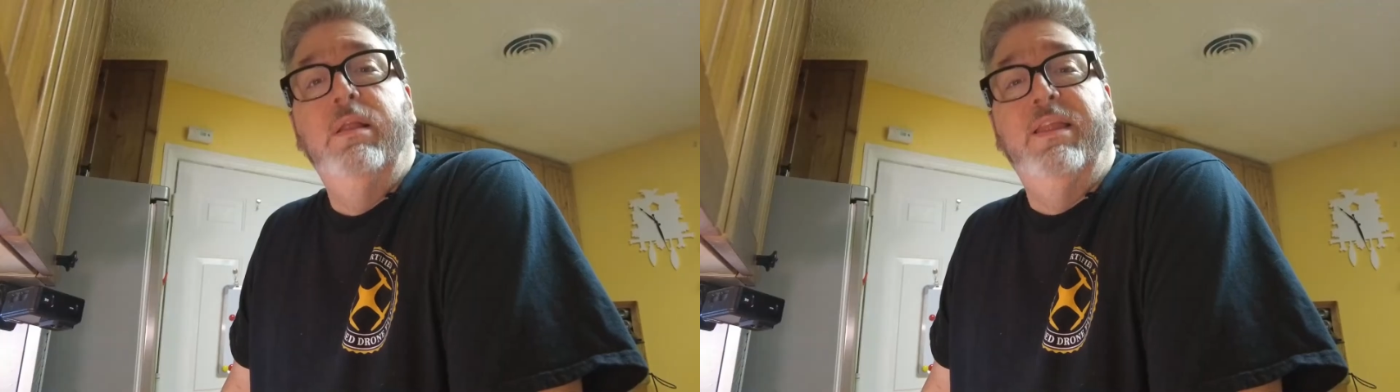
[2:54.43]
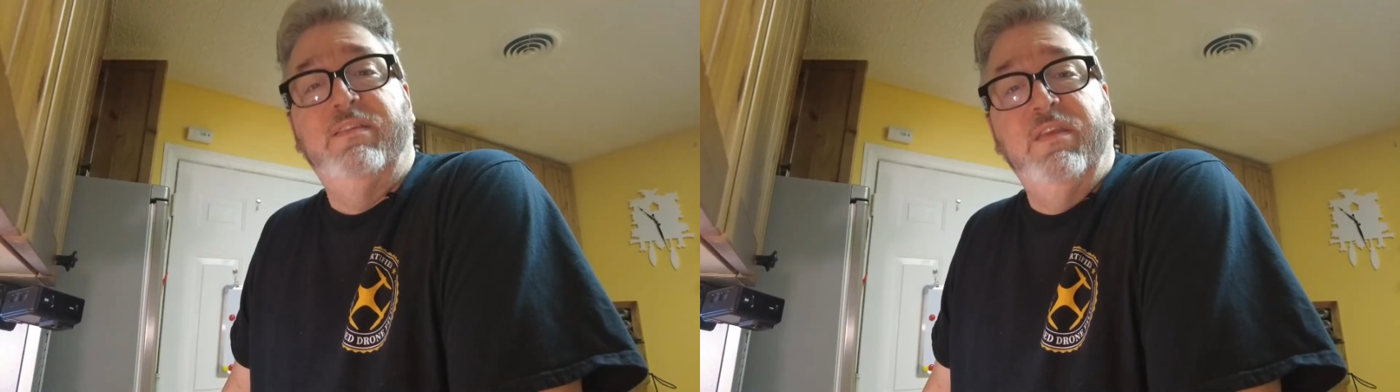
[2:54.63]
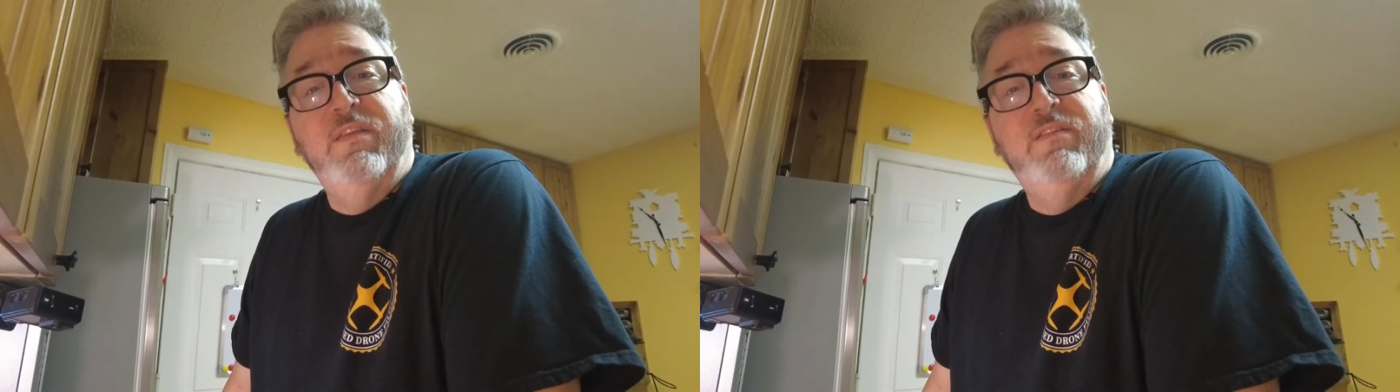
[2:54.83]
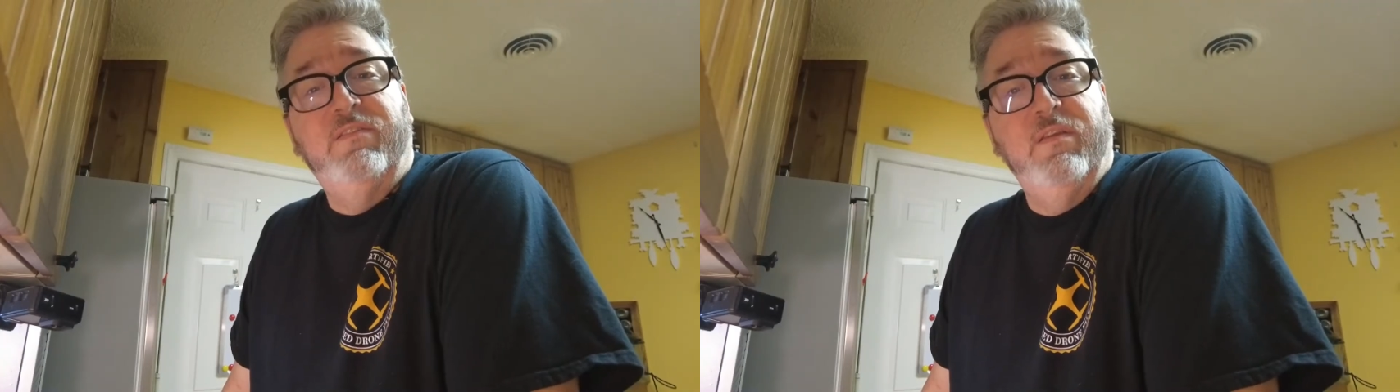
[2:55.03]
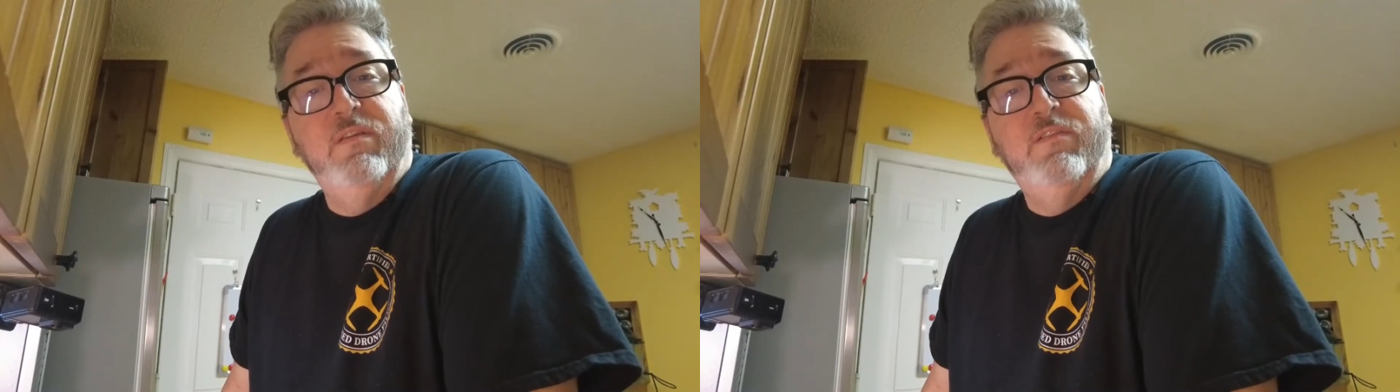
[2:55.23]
Let's get this
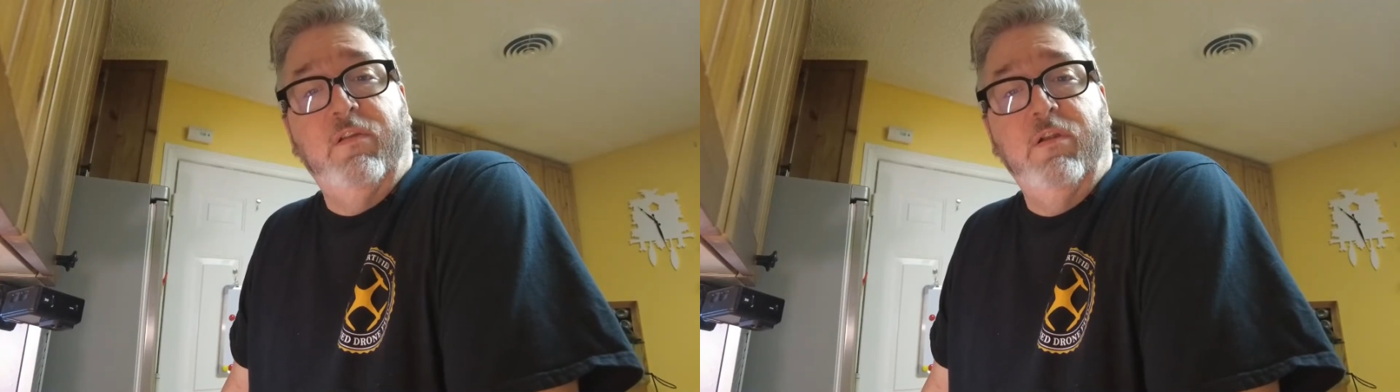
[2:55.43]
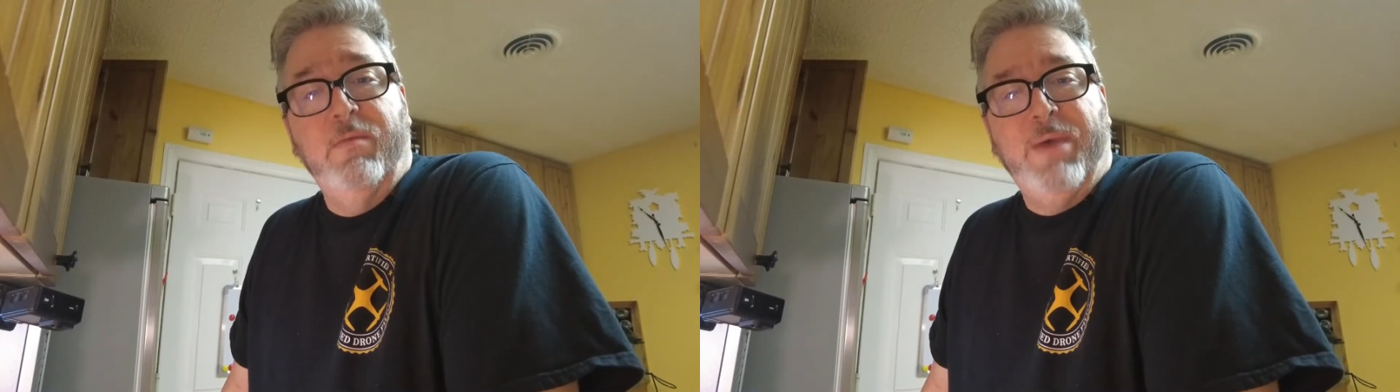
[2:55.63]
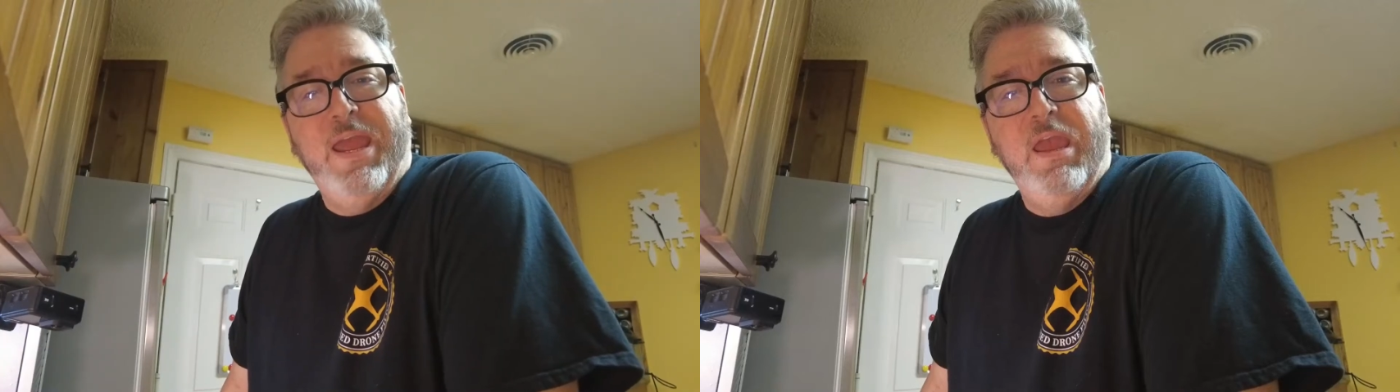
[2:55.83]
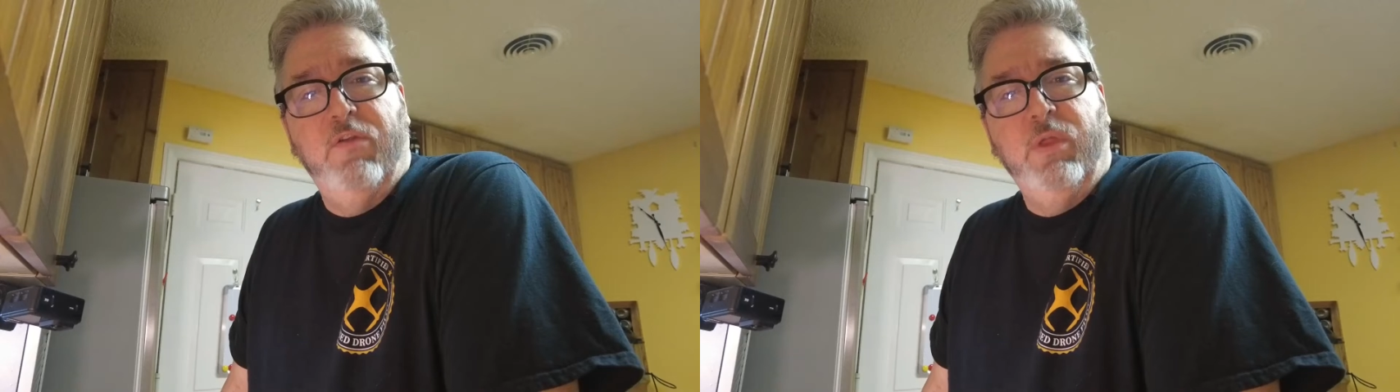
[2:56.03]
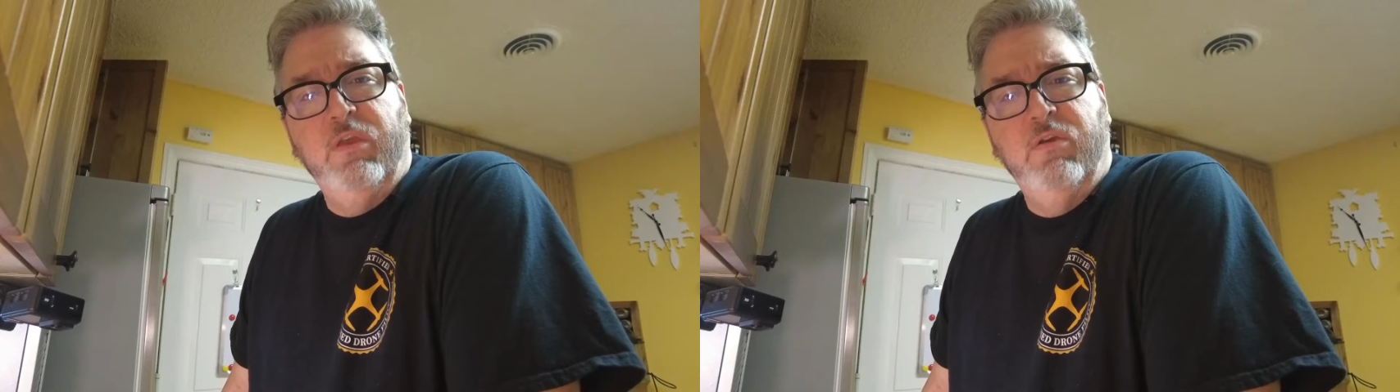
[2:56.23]
stirred up by hand
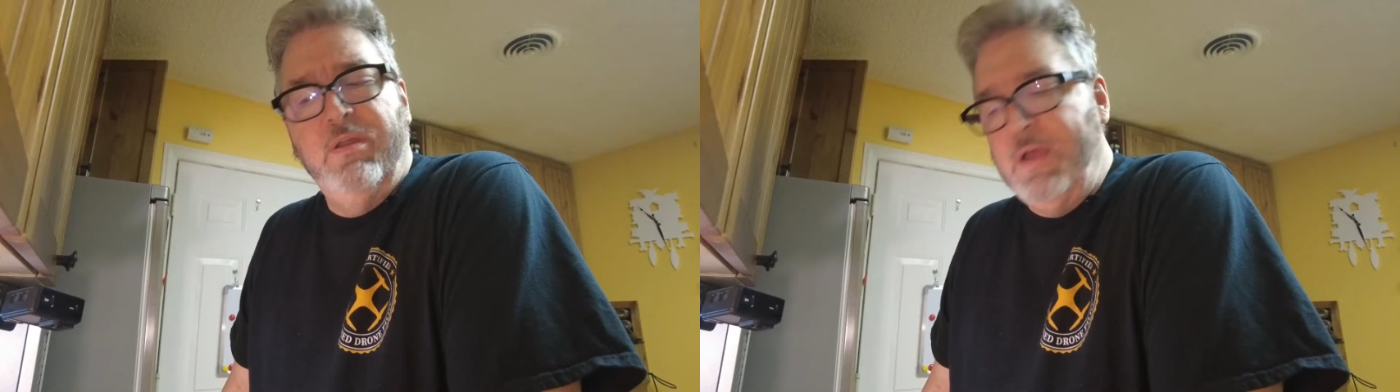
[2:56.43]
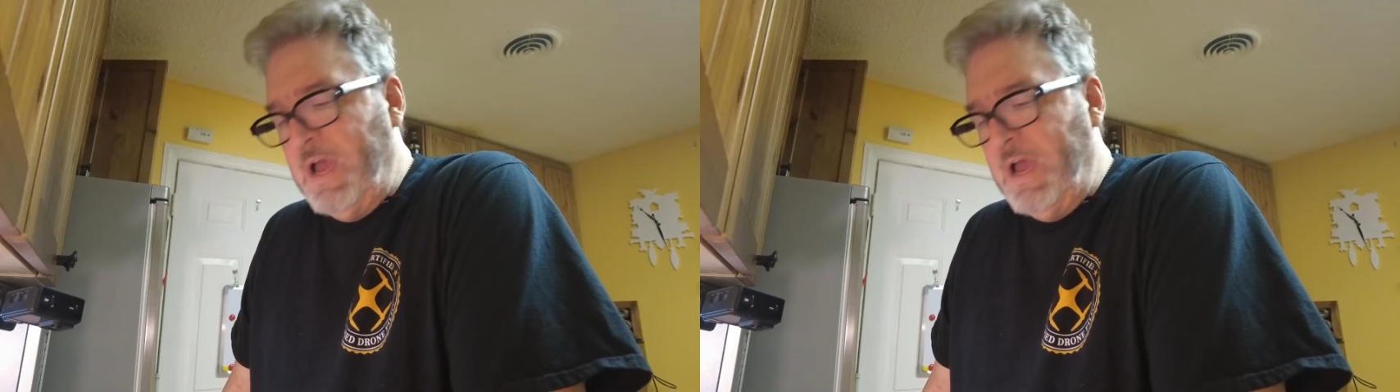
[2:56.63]
really good.